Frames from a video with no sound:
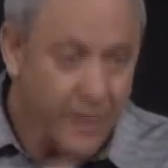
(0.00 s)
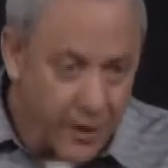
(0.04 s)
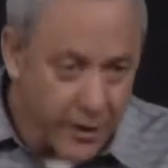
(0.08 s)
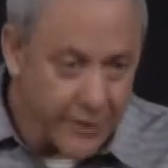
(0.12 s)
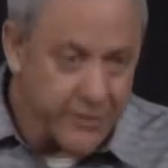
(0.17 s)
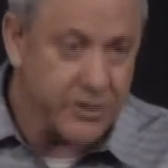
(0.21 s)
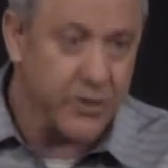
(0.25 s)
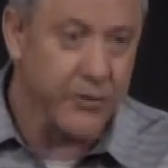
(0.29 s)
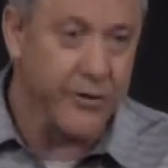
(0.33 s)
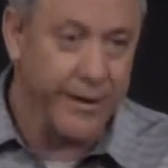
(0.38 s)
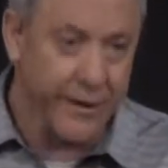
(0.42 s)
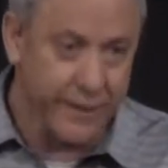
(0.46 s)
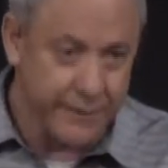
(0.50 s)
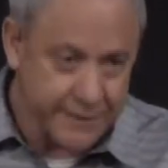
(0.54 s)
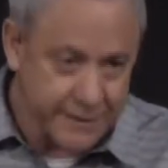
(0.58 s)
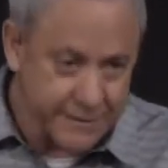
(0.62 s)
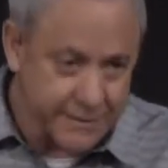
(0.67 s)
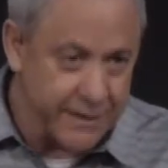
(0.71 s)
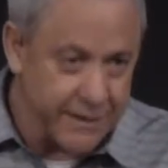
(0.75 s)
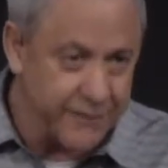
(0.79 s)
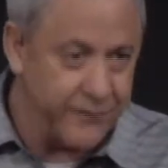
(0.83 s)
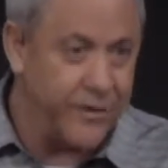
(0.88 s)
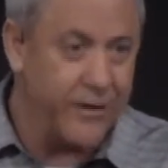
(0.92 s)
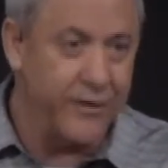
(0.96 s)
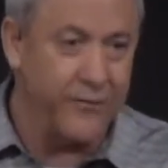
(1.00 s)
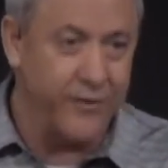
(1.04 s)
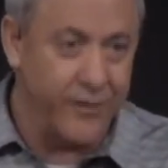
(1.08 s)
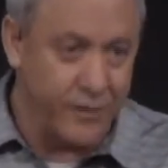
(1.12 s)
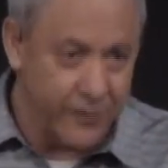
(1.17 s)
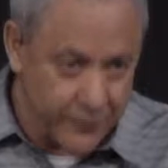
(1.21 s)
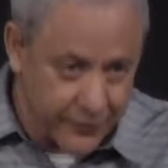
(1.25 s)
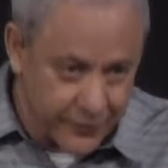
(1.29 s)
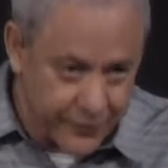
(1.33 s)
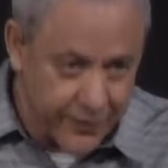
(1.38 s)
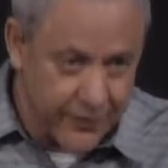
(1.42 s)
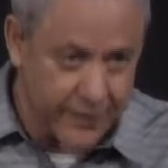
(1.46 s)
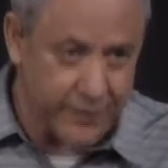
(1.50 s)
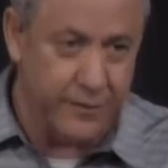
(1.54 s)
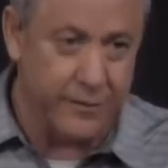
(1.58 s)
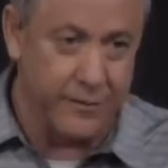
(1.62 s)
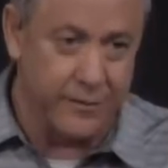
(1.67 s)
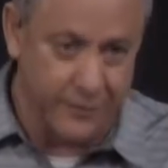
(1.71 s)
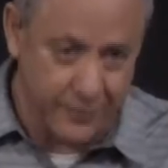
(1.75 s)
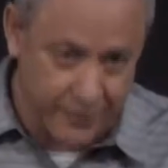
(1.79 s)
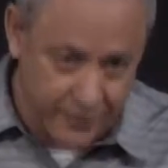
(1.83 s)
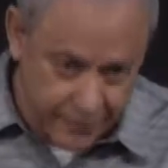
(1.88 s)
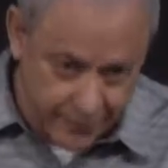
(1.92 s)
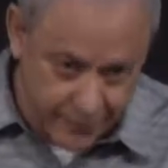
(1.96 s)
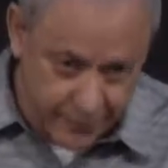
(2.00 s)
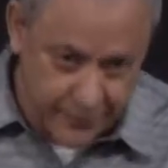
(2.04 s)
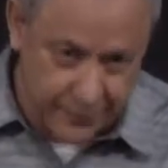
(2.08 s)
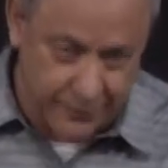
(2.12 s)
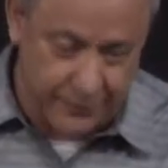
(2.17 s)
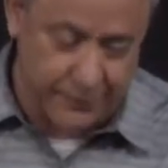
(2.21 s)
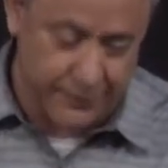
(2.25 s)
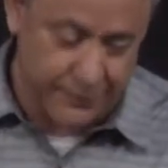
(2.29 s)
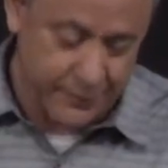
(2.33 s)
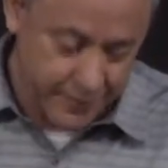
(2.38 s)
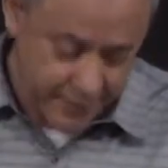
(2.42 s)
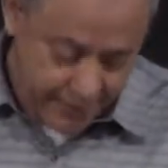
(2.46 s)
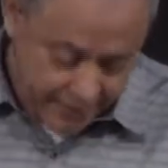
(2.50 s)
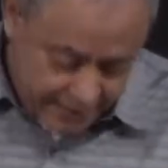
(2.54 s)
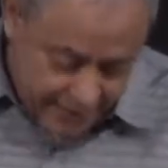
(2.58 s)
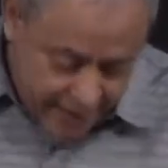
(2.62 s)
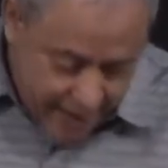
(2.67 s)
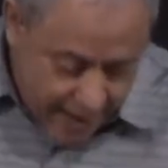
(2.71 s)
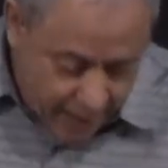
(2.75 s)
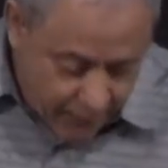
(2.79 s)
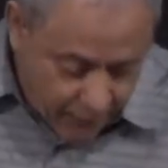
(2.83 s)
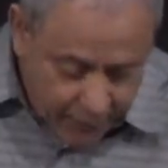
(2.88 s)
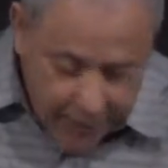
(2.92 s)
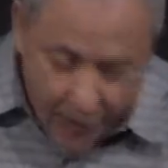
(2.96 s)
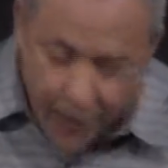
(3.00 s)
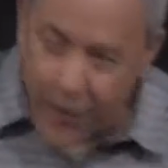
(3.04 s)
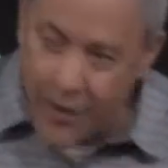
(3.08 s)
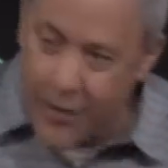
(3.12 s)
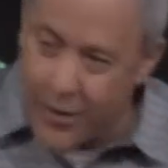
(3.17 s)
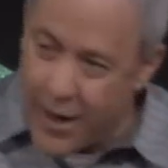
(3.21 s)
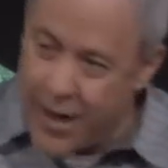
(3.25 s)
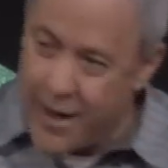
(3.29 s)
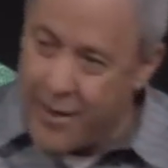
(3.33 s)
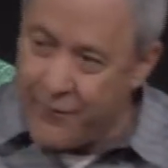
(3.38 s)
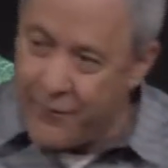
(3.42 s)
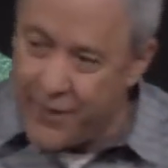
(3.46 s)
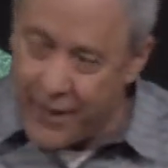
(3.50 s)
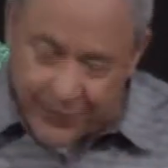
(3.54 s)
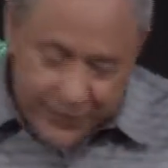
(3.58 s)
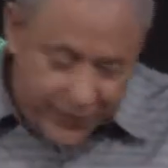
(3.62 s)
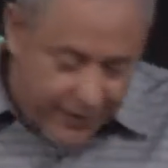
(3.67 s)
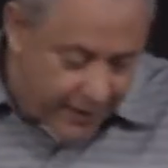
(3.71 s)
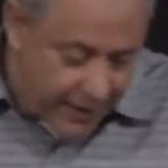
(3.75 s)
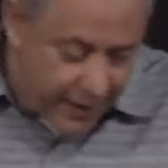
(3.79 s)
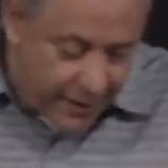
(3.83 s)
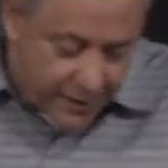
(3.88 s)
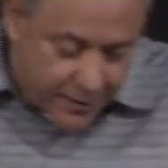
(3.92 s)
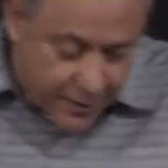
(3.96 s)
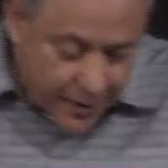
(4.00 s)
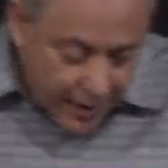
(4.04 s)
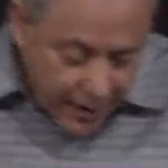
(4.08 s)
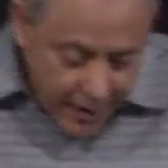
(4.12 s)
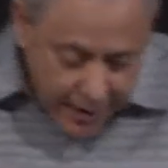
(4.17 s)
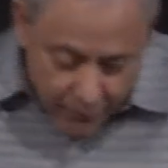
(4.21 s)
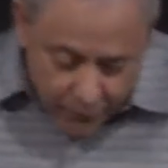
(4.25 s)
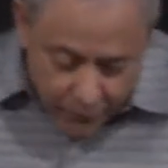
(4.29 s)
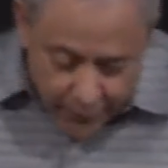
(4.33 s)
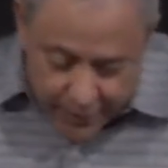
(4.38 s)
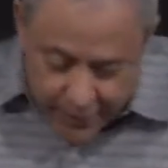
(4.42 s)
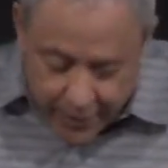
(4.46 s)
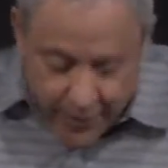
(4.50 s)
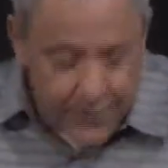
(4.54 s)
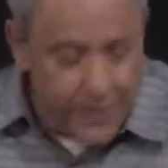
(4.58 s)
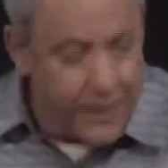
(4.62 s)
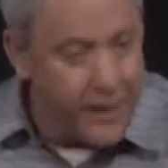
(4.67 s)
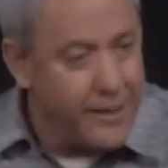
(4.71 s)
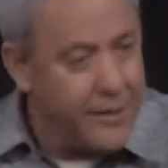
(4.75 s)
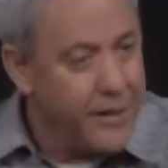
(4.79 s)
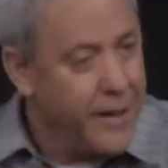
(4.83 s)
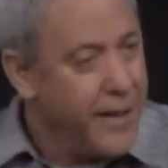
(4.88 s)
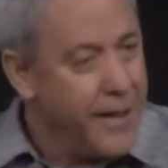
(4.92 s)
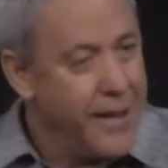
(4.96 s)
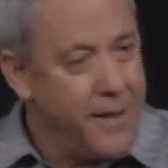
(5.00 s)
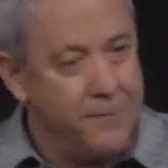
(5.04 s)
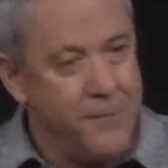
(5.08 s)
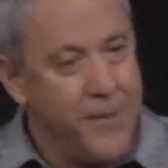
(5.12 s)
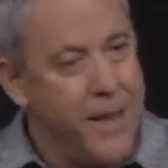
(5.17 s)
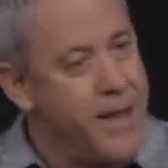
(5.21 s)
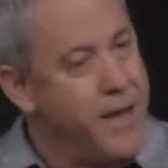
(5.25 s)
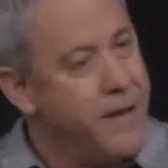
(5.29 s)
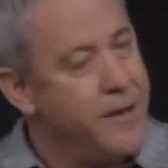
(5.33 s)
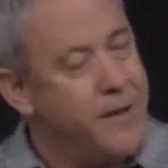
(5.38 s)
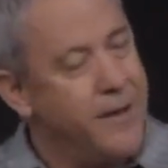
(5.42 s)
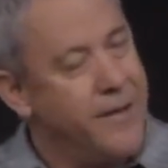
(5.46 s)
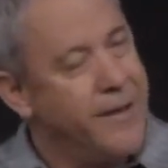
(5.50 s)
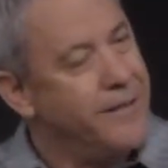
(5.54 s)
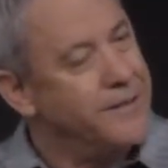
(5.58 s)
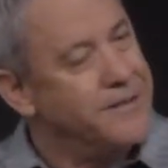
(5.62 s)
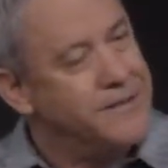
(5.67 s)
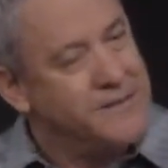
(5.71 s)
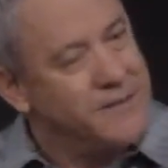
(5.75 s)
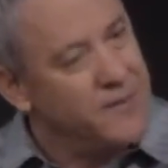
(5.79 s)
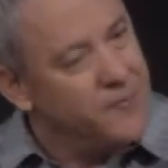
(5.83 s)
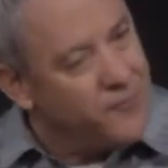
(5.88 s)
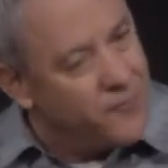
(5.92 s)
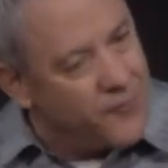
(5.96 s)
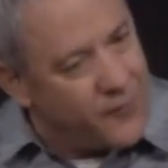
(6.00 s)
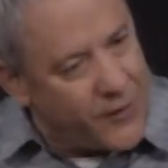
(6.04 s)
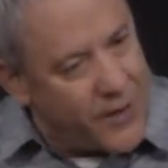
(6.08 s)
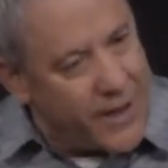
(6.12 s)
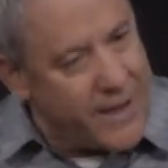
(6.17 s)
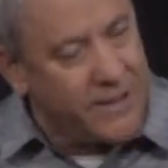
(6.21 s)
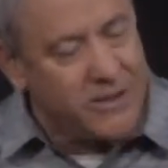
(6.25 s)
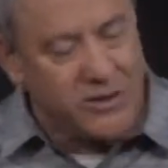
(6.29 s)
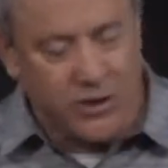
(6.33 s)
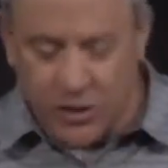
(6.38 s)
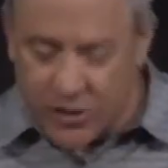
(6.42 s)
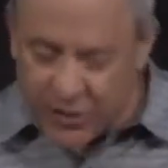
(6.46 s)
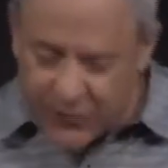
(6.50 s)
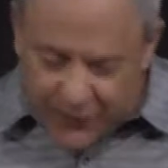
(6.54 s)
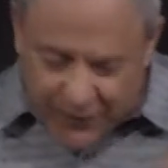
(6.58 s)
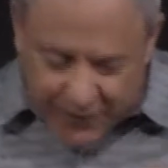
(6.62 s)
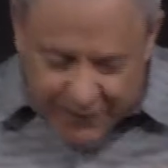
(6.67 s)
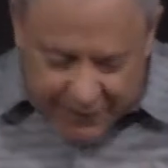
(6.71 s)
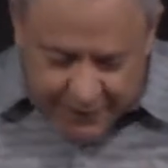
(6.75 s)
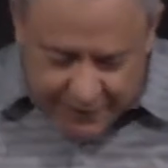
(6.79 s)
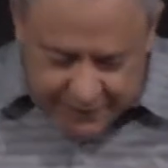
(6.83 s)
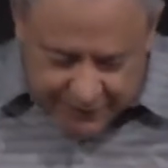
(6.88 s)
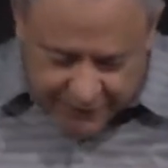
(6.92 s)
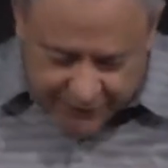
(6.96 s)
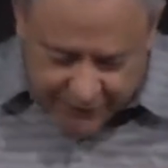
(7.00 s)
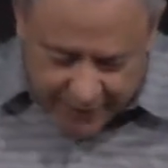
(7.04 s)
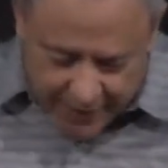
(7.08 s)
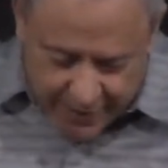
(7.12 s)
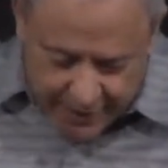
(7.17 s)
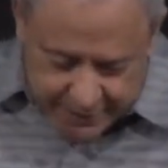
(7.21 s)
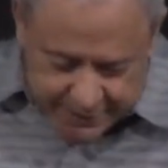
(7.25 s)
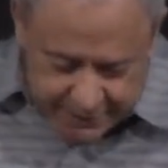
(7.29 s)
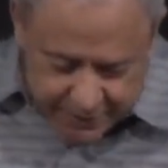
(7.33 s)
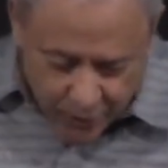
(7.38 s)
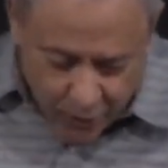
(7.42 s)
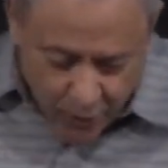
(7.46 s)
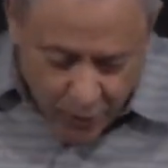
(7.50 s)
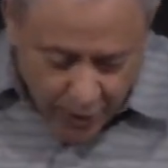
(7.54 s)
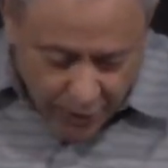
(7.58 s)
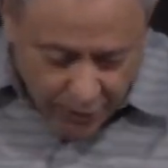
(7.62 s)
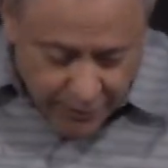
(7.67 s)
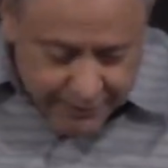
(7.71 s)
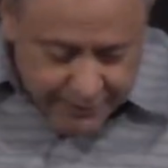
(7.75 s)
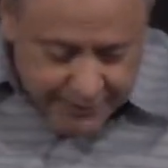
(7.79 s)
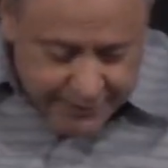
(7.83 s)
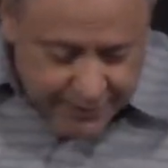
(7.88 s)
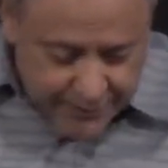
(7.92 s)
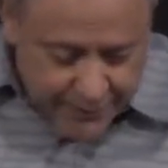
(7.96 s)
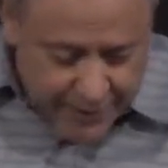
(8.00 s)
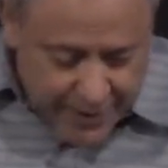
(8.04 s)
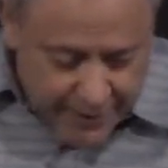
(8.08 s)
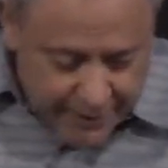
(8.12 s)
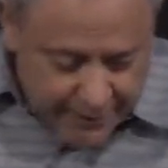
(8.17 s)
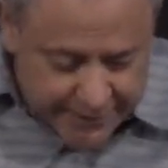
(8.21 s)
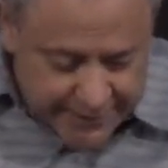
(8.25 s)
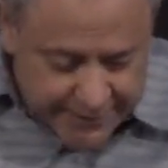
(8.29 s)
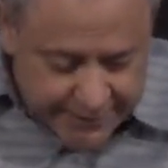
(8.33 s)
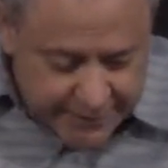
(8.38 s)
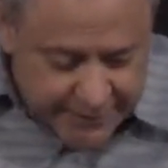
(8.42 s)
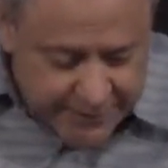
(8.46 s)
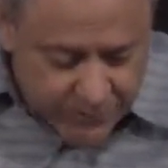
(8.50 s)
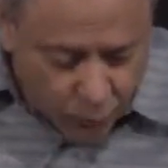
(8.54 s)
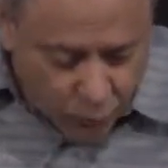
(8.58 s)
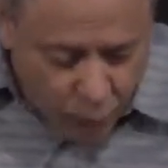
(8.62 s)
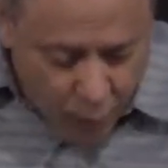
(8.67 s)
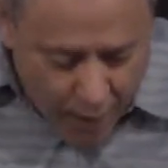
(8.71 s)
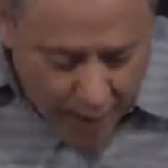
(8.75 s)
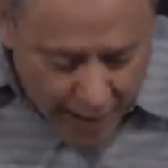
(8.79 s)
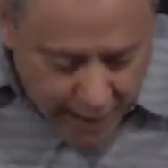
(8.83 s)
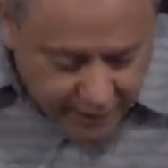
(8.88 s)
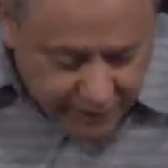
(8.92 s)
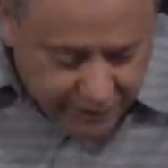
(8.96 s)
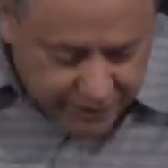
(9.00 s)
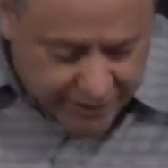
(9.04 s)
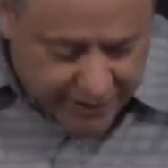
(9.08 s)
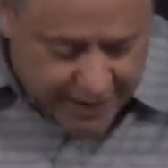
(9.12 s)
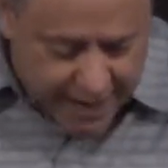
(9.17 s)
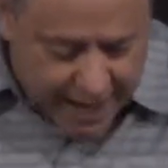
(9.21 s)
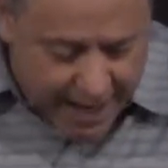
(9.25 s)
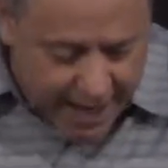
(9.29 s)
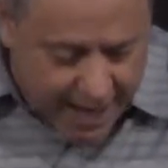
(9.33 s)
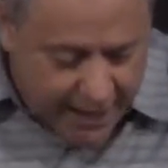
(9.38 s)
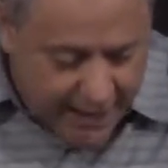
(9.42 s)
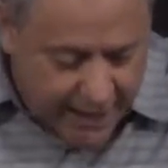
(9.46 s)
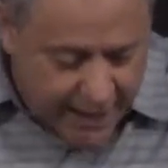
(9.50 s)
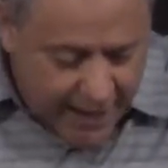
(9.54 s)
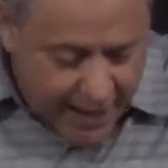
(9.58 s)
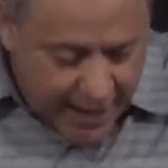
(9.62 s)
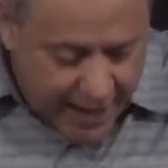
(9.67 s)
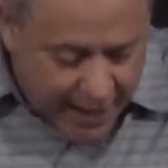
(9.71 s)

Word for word: Nod your heads, even if you don't think you do, you do. Yeah, we all have that thing, and, and we and, eh, and man, that's the flesh, and if it gets fed. So listen, man, he says, watch that.